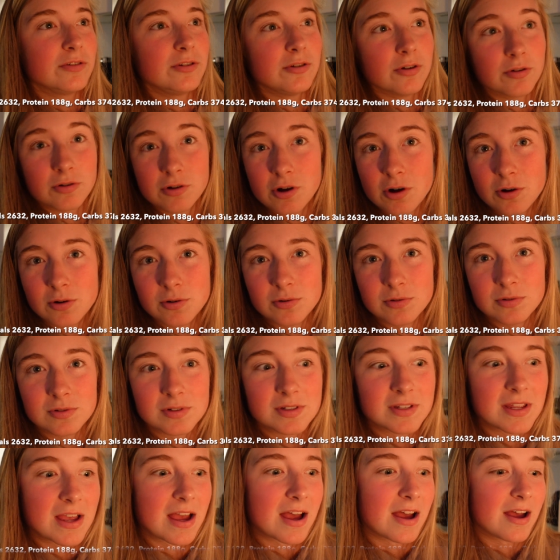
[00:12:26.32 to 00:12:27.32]
your
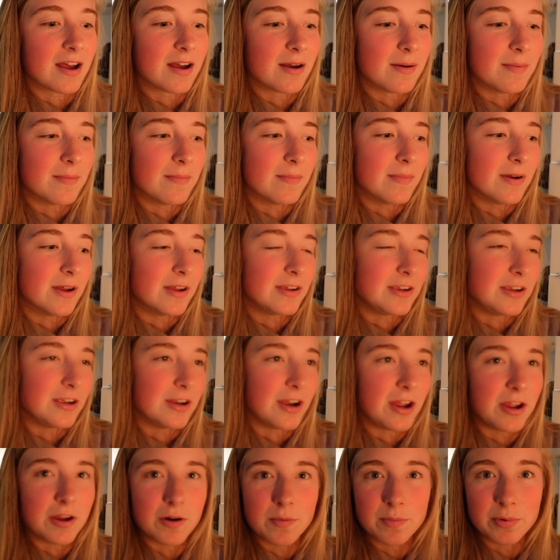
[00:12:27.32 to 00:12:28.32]
goals, you
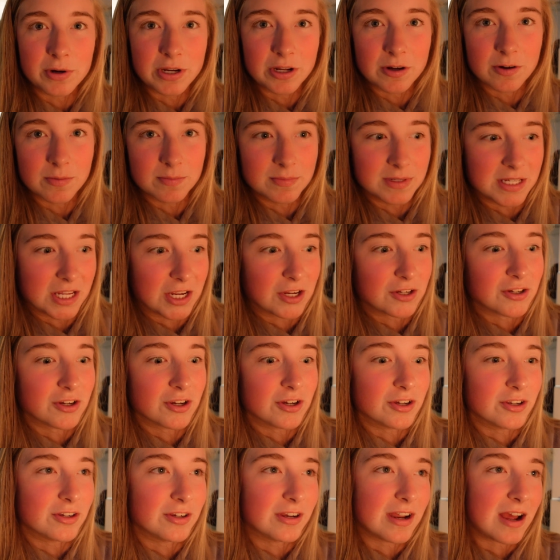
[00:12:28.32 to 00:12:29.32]
know, your body
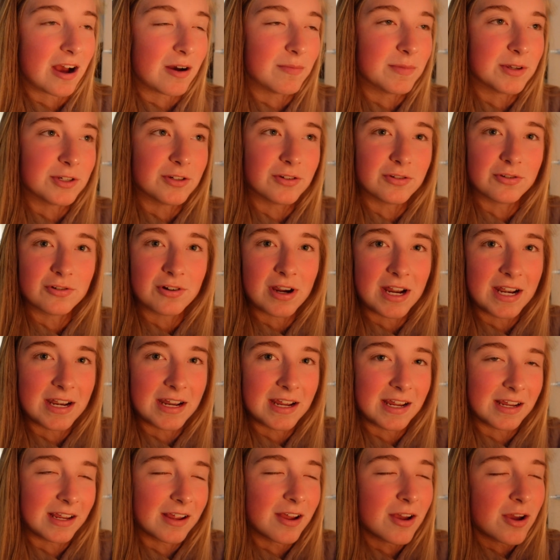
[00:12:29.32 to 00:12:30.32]
composition, how much you're
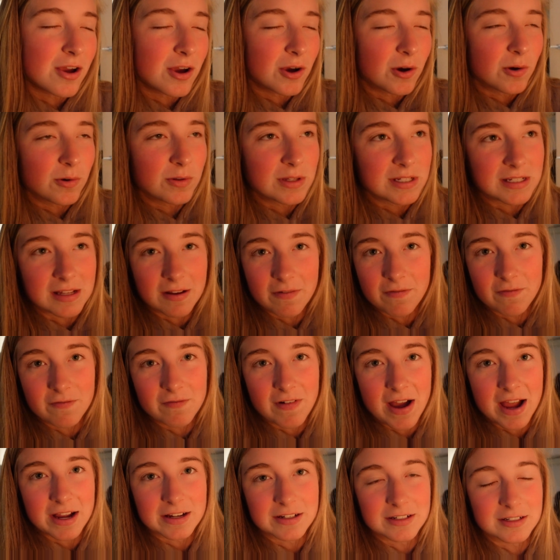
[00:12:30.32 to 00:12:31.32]
training, all these different
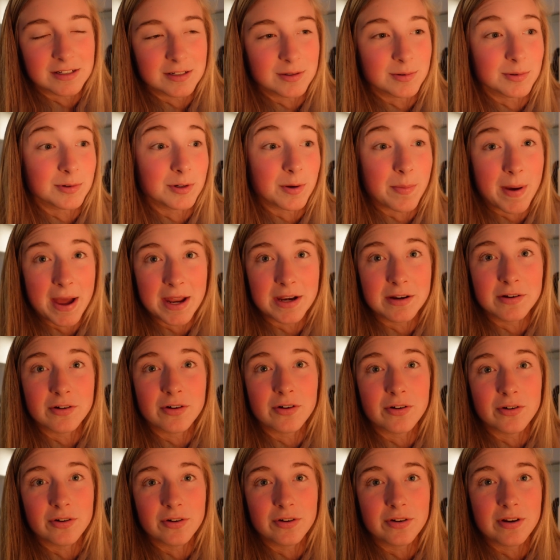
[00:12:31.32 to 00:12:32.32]
factors will depend
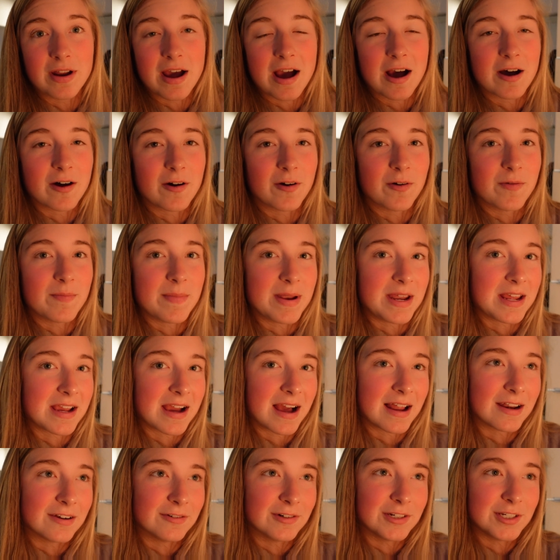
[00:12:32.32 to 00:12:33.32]
on how many
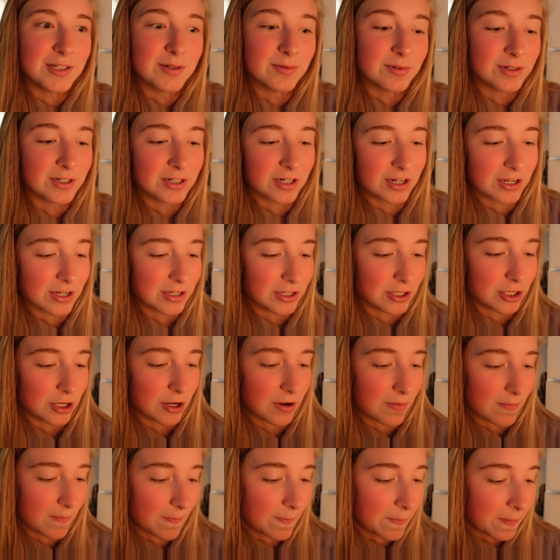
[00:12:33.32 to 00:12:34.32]
calories you want to
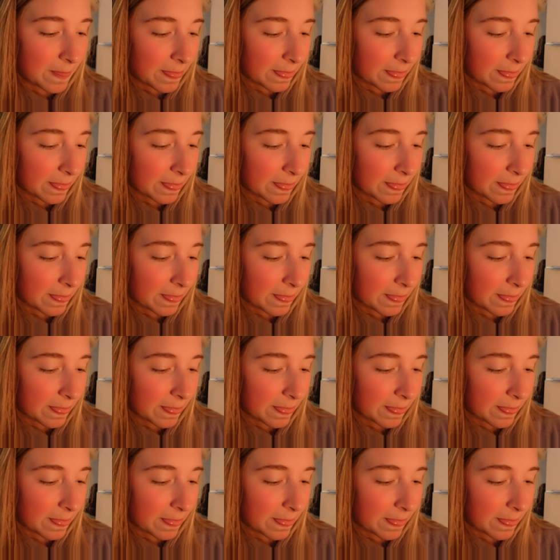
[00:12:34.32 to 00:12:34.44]
consume.